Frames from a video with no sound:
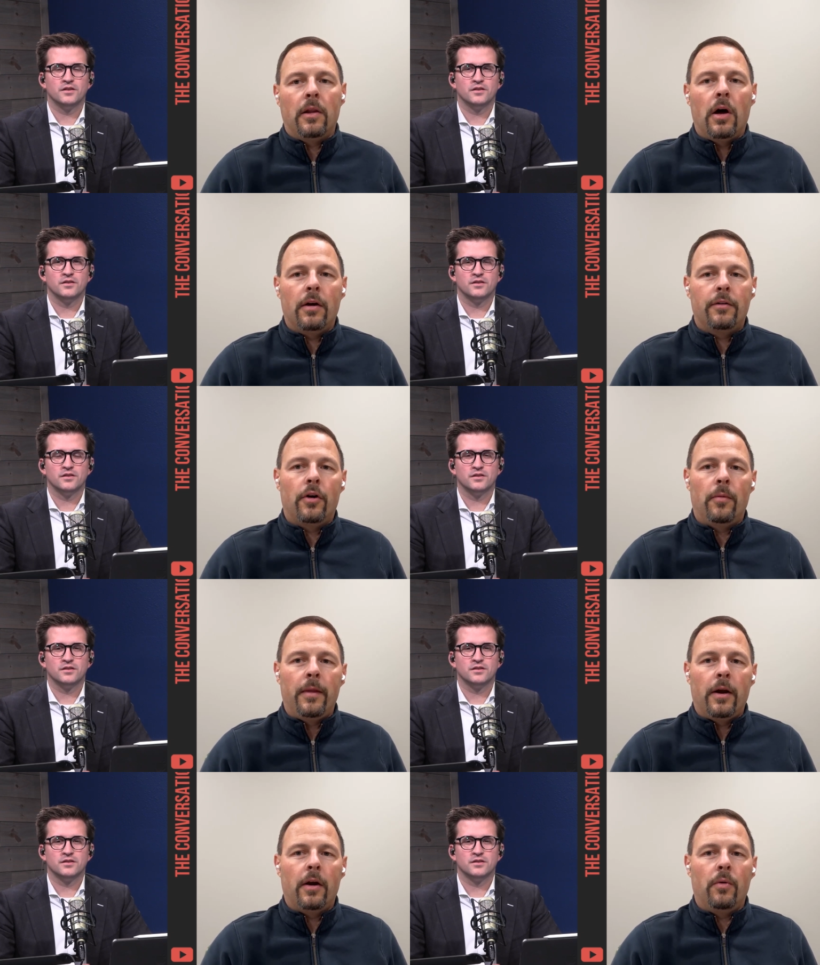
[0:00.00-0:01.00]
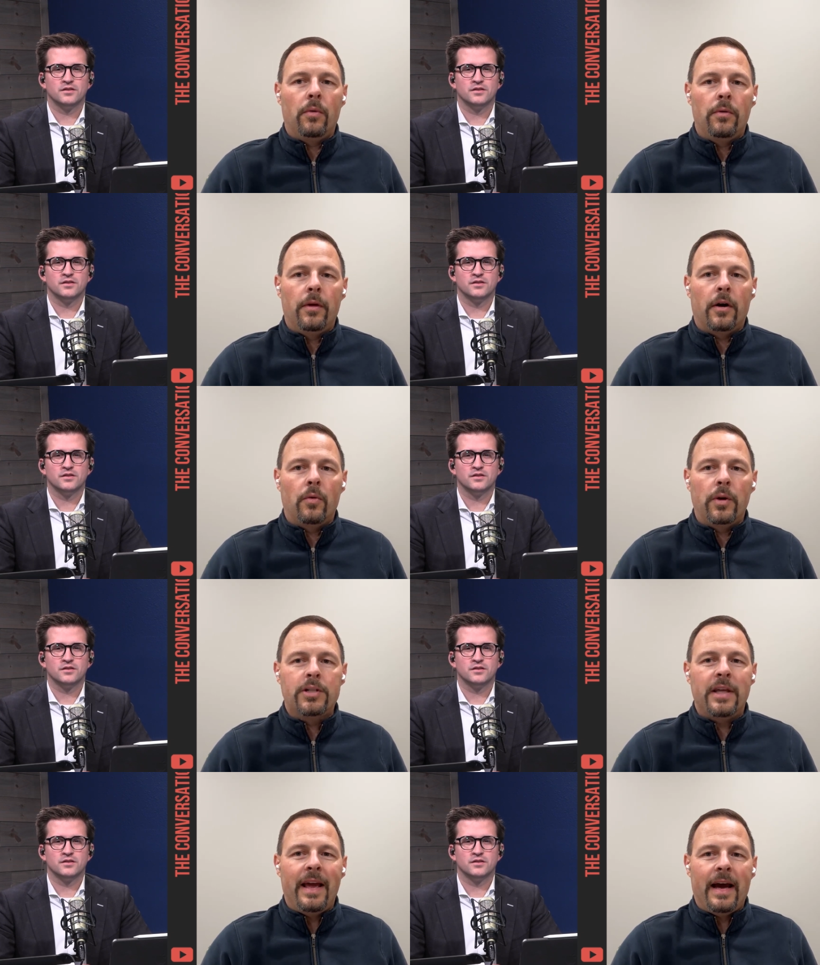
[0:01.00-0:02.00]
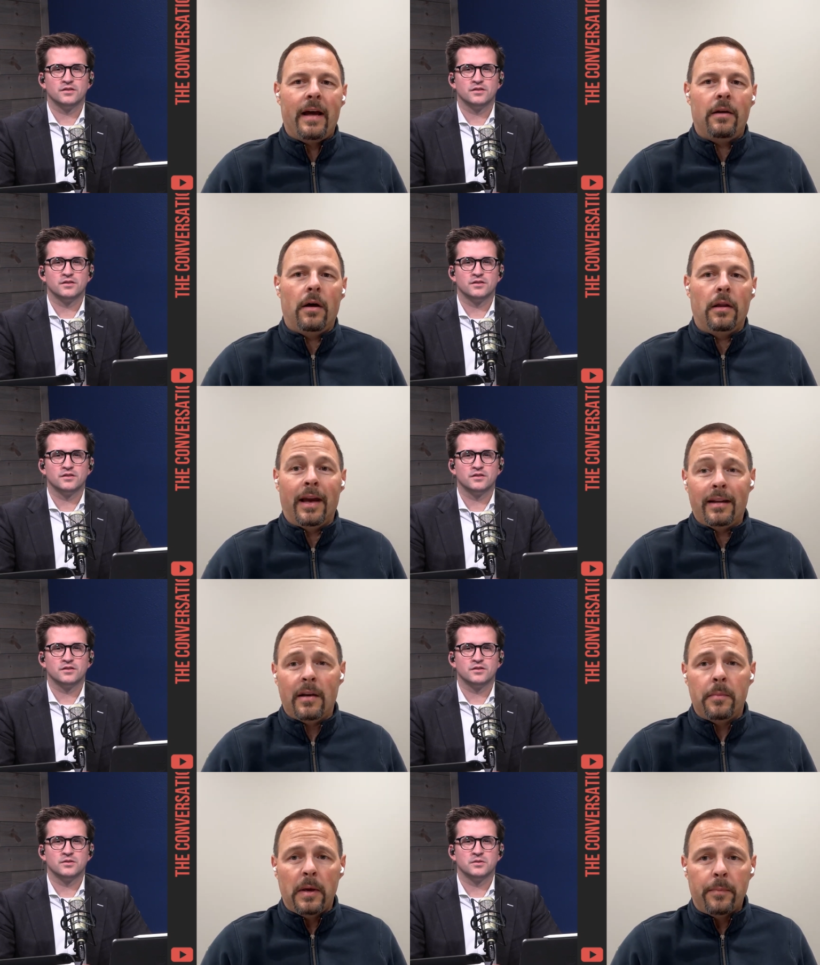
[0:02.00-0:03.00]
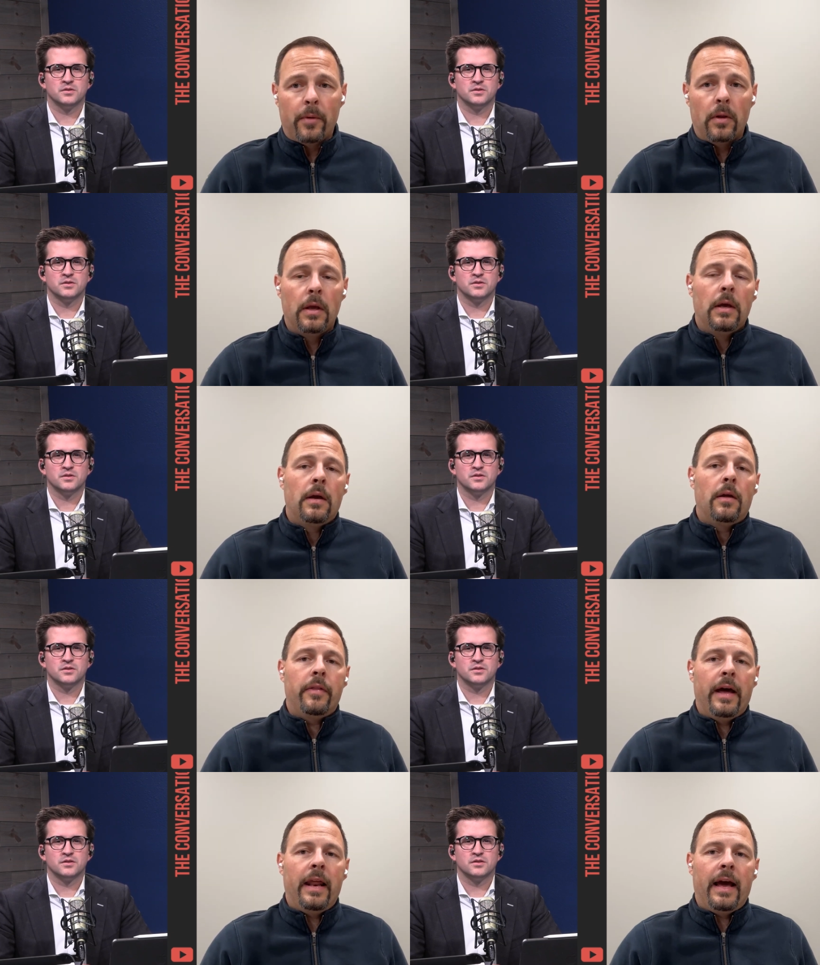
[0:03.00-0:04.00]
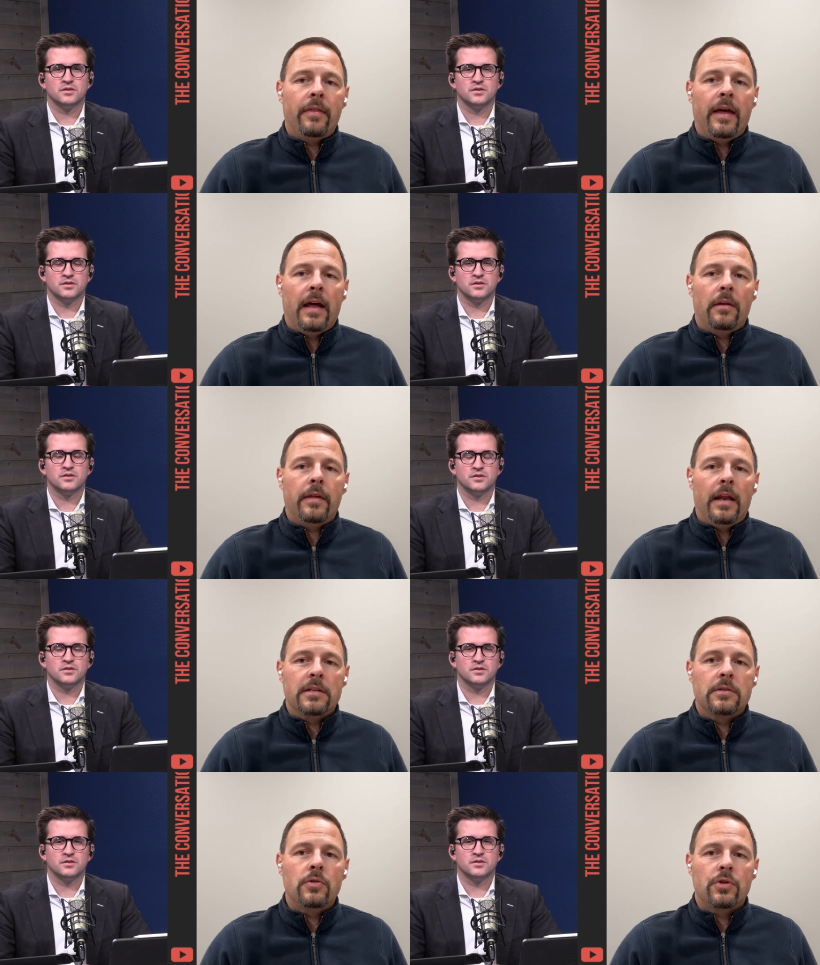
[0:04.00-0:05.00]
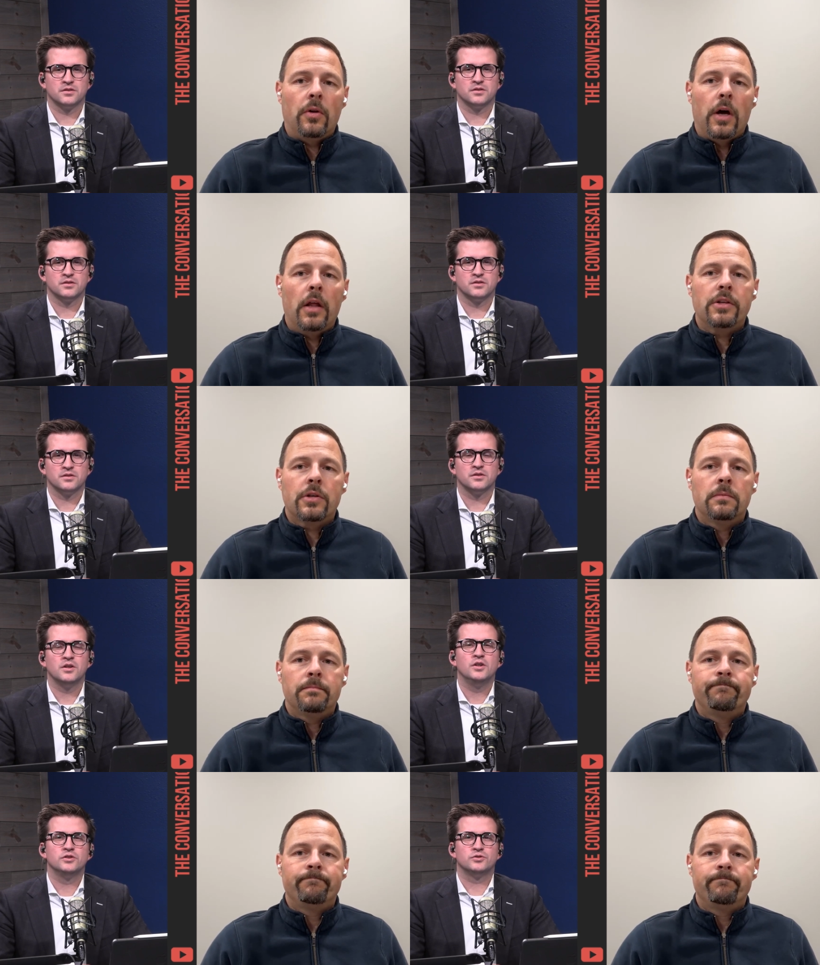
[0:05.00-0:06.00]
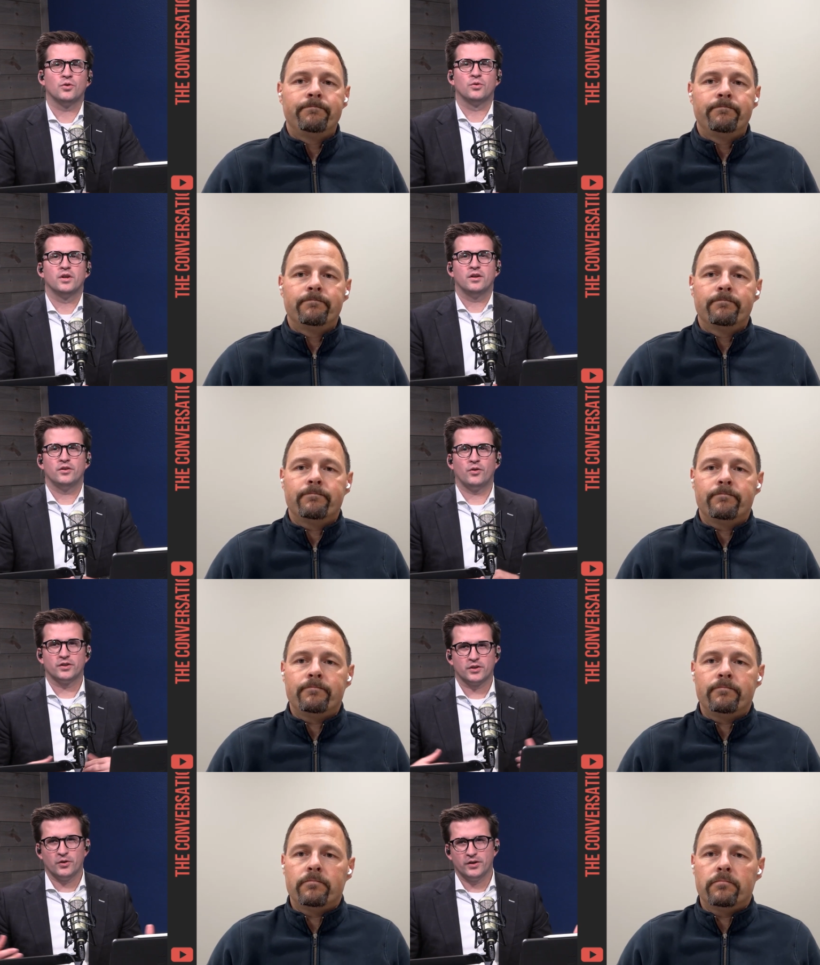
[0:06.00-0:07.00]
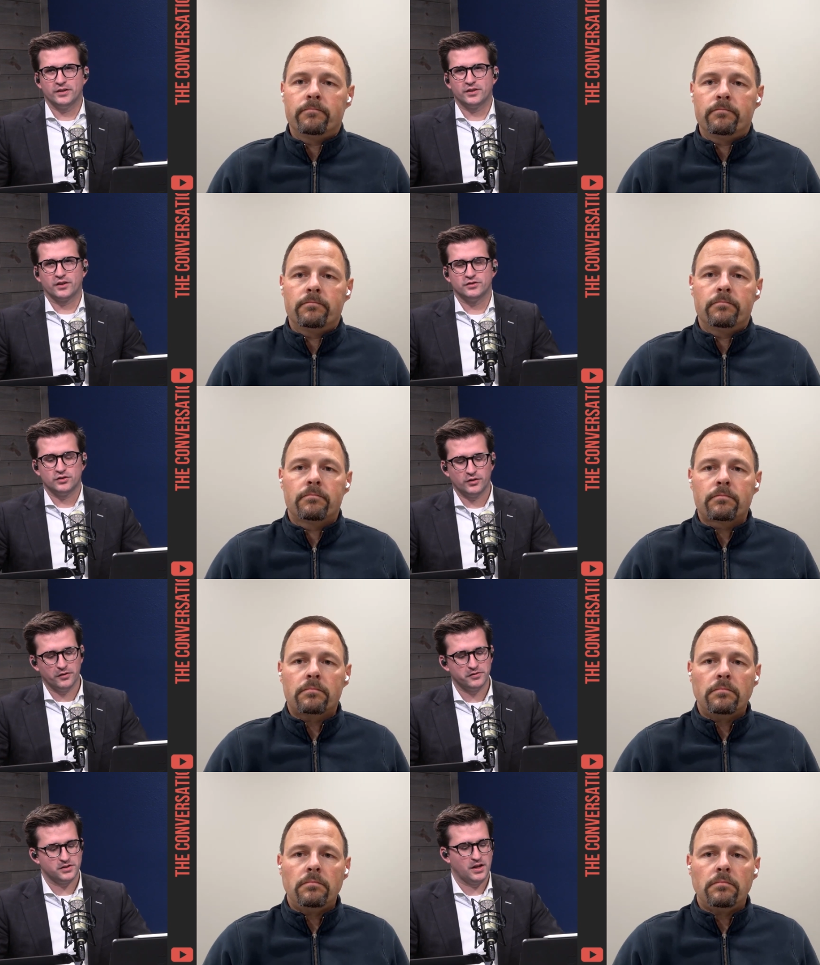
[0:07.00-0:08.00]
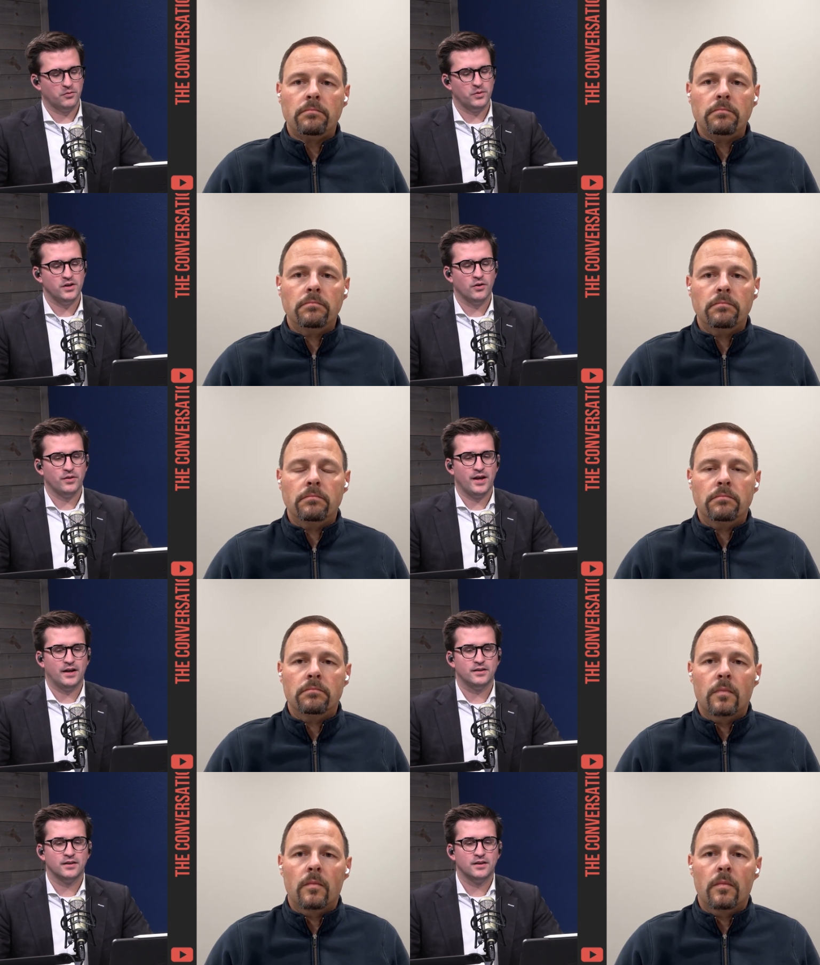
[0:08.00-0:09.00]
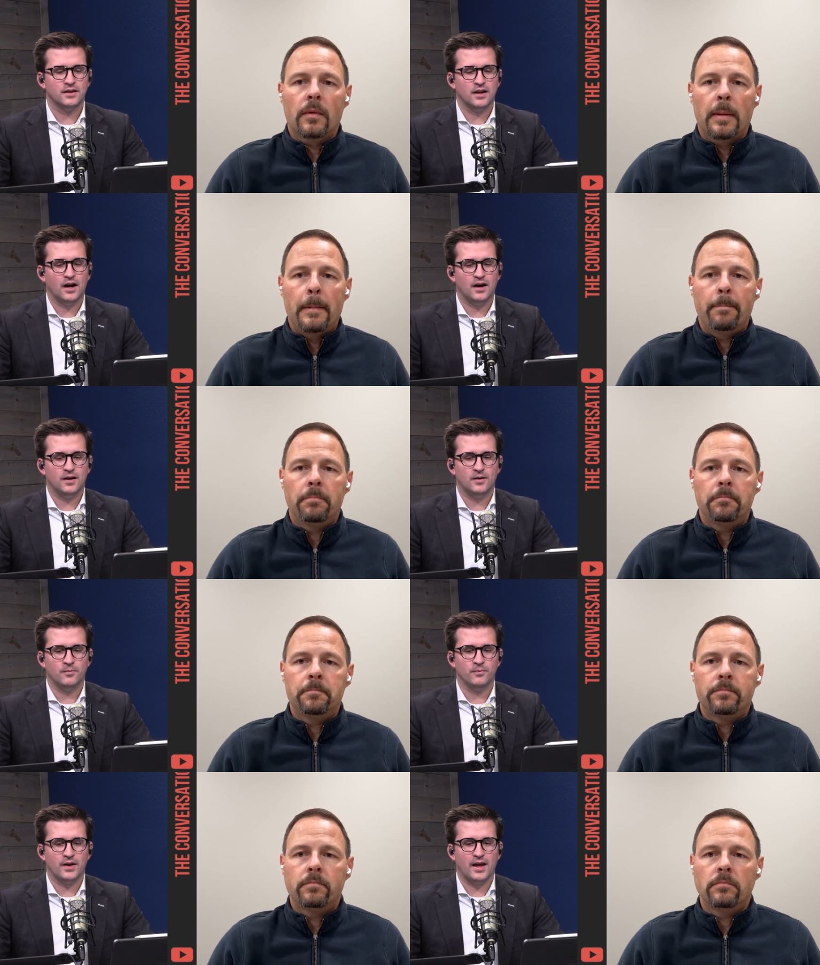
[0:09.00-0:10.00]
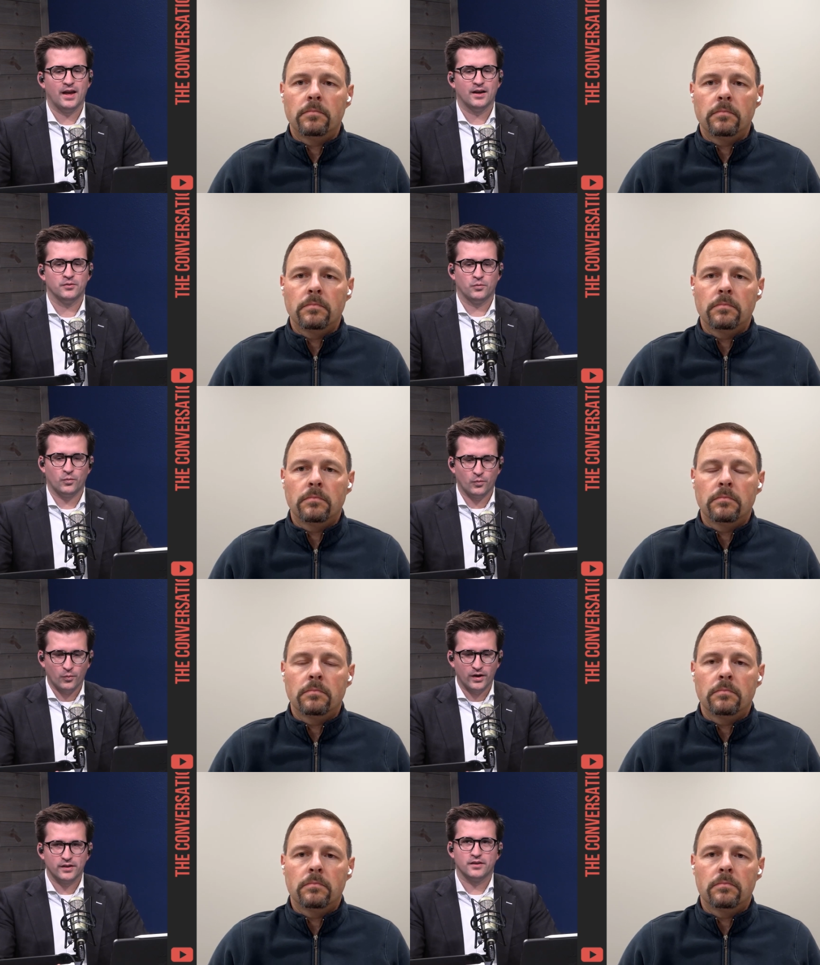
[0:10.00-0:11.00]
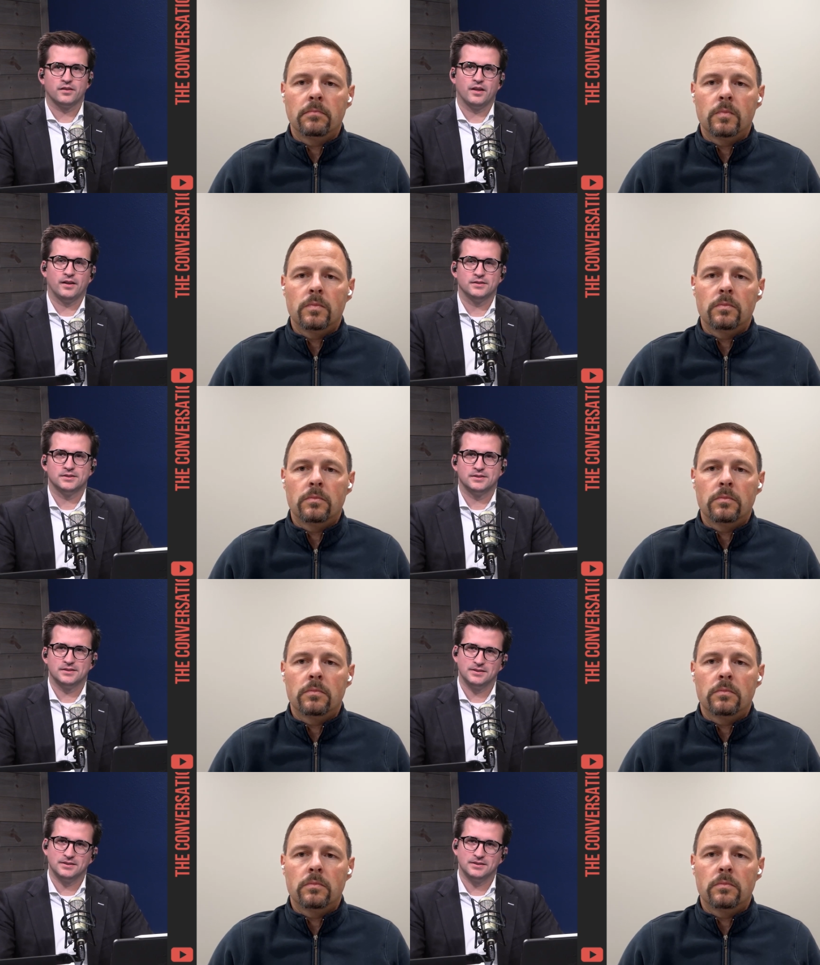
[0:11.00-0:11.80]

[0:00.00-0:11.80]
Speaker 1: the long term, they're gonna they're gonna wish they had elected people that had that that institutional knowledge.
Speaker 2: So North Dakota is a conservative state. We know that. Um, and one of the things